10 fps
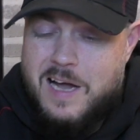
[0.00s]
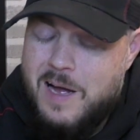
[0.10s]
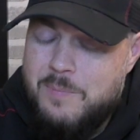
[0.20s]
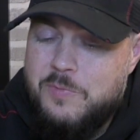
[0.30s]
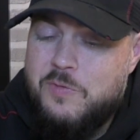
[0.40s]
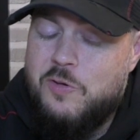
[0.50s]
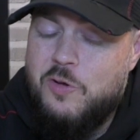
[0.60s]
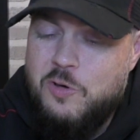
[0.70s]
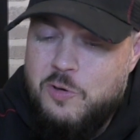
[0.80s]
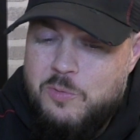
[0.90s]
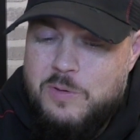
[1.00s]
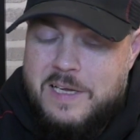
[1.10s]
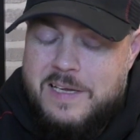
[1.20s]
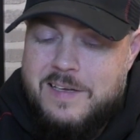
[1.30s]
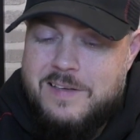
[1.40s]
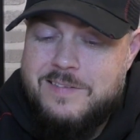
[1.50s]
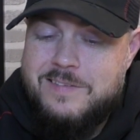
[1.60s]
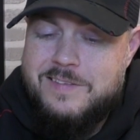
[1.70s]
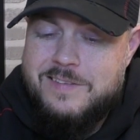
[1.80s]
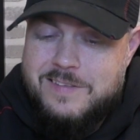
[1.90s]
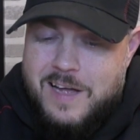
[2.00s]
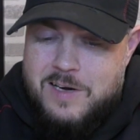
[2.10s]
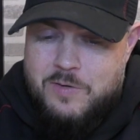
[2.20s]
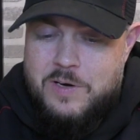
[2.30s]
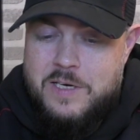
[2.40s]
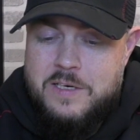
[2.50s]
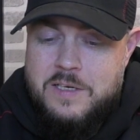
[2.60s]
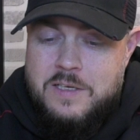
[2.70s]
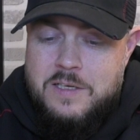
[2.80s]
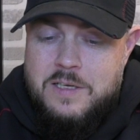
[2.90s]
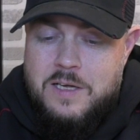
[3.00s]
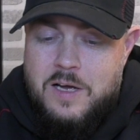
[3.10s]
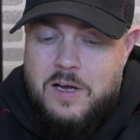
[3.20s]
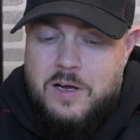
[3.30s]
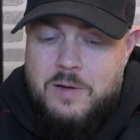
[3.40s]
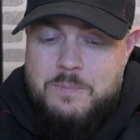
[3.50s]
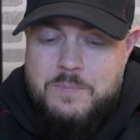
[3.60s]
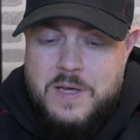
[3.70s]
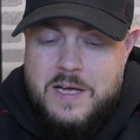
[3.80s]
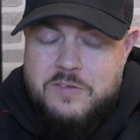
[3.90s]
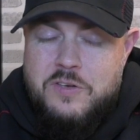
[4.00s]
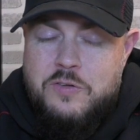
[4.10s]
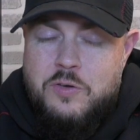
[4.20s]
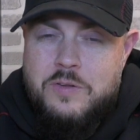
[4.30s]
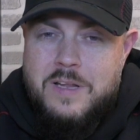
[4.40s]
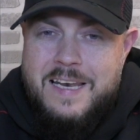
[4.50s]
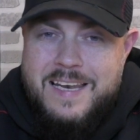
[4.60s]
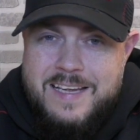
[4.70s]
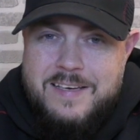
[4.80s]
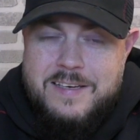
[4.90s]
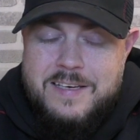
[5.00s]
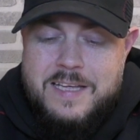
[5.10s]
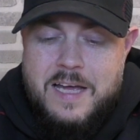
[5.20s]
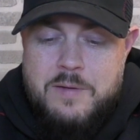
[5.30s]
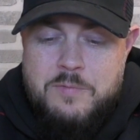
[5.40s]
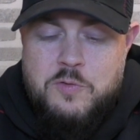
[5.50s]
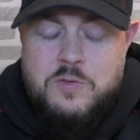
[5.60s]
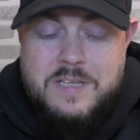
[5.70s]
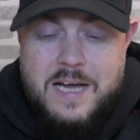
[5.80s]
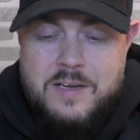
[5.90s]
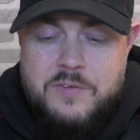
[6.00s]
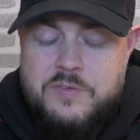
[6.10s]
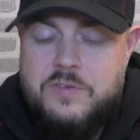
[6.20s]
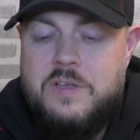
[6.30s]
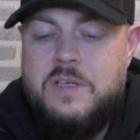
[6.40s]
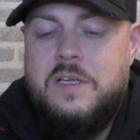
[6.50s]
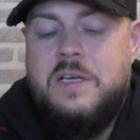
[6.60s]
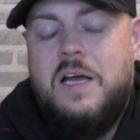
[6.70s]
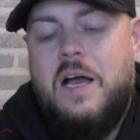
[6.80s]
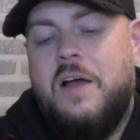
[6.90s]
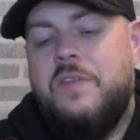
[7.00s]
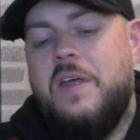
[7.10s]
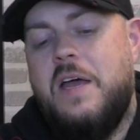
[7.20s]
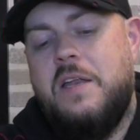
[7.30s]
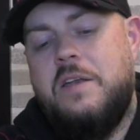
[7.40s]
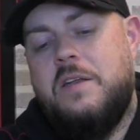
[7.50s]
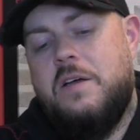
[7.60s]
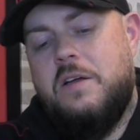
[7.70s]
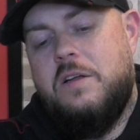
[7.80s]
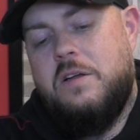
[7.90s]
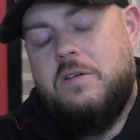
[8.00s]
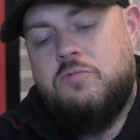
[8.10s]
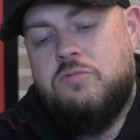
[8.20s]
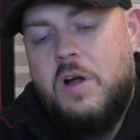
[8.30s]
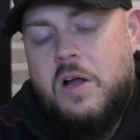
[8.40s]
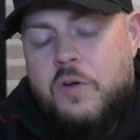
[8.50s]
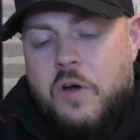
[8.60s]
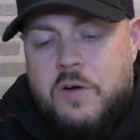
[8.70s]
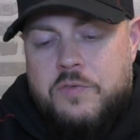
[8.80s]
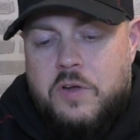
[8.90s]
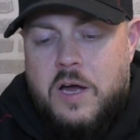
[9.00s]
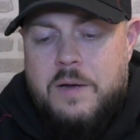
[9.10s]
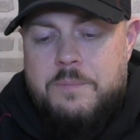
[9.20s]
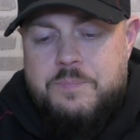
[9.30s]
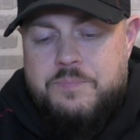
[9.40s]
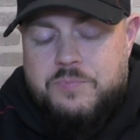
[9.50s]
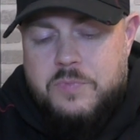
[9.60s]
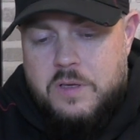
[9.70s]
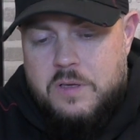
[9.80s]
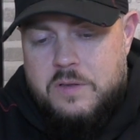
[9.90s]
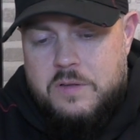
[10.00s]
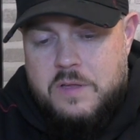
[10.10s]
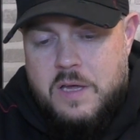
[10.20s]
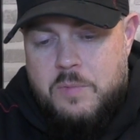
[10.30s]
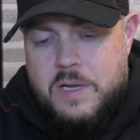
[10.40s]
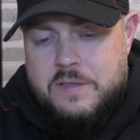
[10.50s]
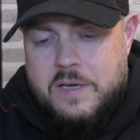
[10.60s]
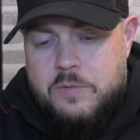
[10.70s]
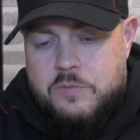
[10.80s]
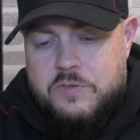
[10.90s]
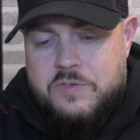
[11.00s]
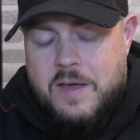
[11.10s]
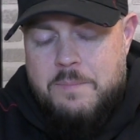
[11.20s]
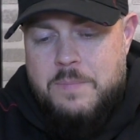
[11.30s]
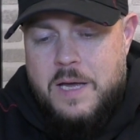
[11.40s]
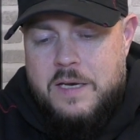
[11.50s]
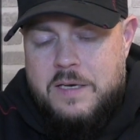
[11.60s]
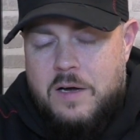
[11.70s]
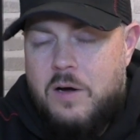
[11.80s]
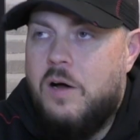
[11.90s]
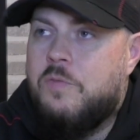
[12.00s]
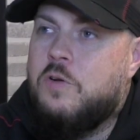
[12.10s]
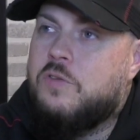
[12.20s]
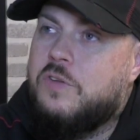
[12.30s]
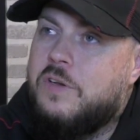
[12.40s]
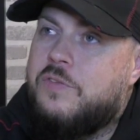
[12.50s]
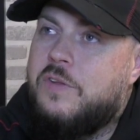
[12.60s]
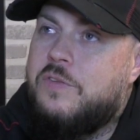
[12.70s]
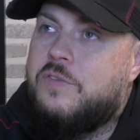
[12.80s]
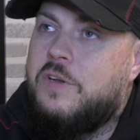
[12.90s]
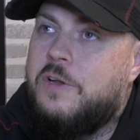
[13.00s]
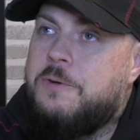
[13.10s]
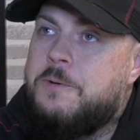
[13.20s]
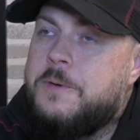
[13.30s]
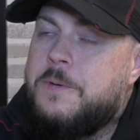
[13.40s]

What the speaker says: Absolutely staggering. They actually took the lead in the game through Dallas. And then, right on half-time, they went down to 10 men. Now, I've looked at this incident,